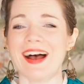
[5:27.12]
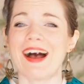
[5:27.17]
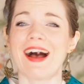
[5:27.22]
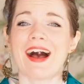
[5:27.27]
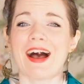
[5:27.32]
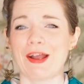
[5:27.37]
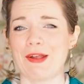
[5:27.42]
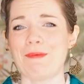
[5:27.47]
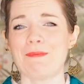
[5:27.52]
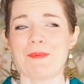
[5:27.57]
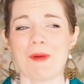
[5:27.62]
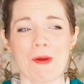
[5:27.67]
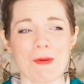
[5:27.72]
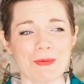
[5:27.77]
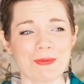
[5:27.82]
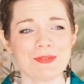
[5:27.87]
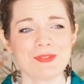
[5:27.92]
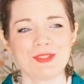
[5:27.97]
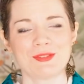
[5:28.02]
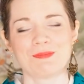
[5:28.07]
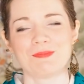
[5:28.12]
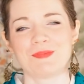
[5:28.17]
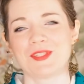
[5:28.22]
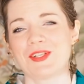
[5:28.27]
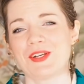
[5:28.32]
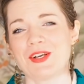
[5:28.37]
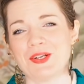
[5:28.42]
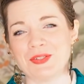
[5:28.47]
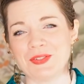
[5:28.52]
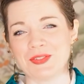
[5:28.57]
I won't,
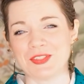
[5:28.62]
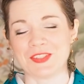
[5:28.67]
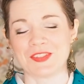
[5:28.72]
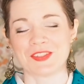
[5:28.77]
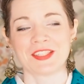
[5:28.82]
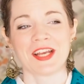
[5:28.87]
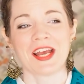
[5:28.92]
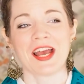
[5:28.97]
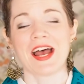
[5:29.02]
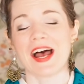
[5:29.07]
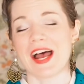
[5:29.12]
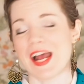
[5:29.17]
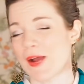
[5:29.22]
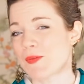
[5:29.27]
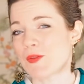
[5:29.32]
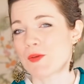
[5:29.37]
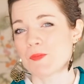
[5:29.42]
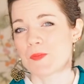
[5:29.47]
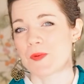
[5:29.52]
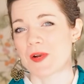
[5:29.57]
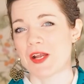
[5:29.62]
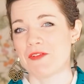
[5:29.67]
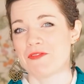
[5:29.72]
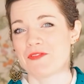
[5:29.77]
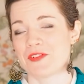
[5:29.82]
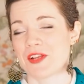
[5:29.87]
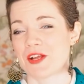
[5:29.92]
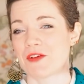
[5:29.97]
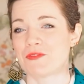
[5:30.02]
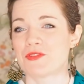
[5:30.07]
because I'm not brave
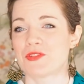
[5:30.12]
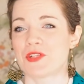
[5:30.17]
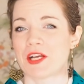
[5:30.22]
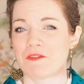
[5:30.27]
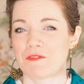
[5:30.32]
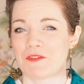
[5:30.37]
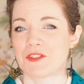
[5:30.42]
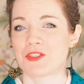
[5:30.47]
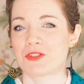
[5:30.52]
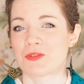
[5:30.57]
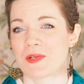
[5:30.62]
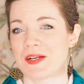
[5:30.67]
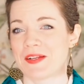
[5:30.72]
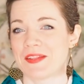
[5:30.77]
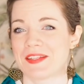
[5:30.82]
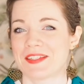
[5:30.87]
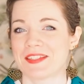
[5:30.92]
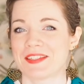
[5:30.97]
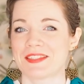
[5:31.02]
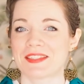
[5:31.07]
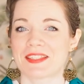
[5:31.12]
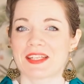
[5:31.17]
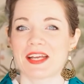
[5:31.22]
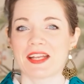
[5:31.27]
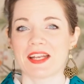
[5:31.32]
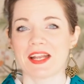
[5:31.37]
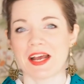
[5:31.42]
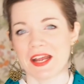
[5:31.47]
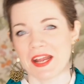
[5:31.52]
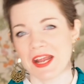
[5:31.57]
enough to ever try this,
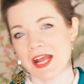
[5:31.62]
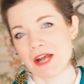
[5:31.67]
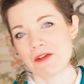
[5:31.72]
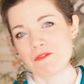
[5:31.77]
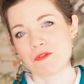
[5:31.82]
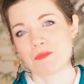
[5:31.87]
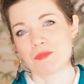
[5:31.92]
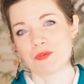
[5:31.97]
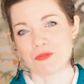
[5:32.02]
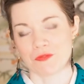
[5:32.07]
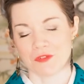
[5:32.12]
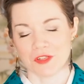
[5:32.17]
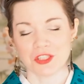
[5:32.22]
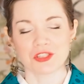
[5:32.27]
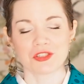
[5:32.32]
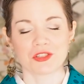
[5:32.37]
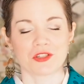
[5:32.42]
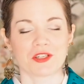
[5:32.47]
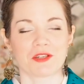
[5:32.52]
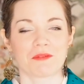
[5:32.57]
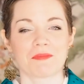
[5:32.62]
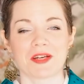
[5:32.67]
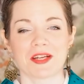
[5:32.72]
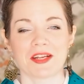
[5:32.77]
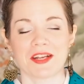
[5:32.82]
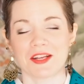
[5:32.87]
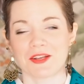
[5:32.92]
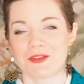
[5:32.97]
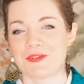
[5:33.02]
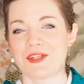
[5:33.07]
and I have a professional in my
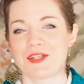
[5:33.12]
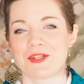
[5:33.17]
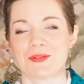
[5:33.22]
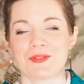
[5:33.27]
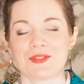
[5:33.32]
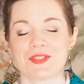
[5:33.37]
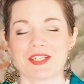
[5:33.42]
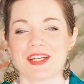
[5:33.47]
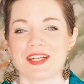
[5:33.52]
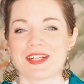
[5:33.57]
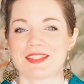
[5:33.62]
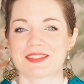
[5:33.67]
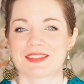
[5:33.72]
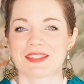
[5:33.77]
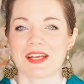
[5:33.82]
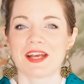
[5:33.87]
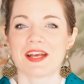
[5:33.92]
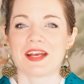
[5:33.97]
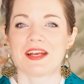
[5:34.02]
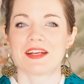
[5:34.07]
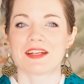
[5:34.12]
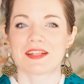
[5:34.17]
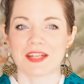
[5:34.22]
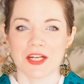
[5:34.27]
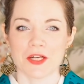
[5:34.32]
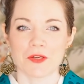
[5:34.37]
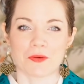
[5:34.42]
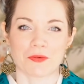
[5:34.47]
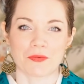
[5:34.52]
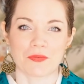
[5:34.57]
area who takes
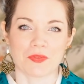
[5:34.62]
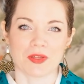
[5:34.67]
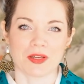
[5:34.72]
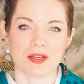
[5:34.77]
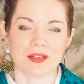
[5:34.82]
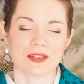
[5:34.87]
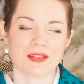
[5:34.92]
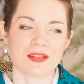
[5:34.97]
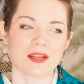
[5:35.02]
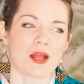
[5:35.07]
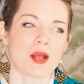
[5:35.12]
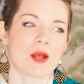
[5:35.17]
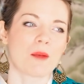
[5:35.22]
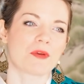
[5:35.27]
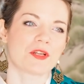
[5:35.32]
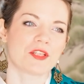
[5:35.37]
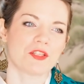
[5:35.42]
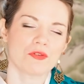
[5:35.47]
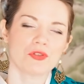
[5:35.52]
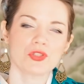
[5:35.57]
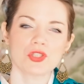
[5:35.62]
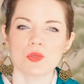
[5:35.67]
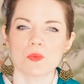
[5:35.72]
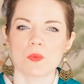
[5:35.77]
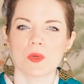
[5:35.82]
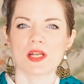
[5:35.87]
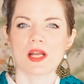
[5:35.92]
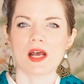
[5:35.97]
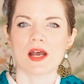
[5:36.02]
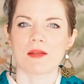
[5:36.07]
care of that. But usually
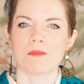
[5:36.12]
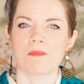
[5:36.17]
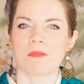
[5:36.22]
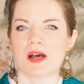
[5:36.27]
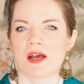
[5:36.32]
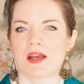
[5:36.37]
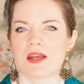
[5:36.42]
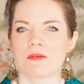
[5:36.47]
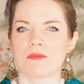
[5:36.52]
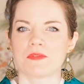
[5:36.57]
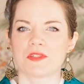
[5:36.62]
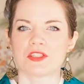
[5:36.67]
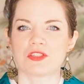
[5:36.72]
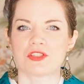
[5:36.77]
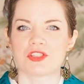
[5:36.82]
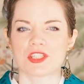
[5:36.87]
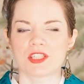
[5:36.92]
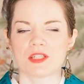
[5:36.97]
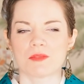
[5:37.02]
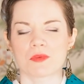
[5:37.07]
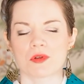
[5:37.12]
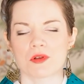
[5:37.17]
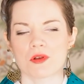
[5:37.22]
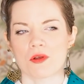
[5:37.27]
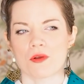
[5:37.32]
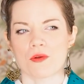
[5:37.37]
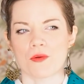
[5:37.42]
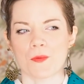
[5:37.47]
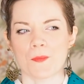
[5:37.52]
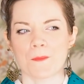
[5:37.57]
when I buy a vintage
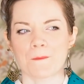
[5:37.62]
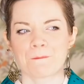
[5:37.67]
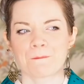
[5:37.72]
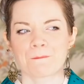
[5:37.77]
kimono,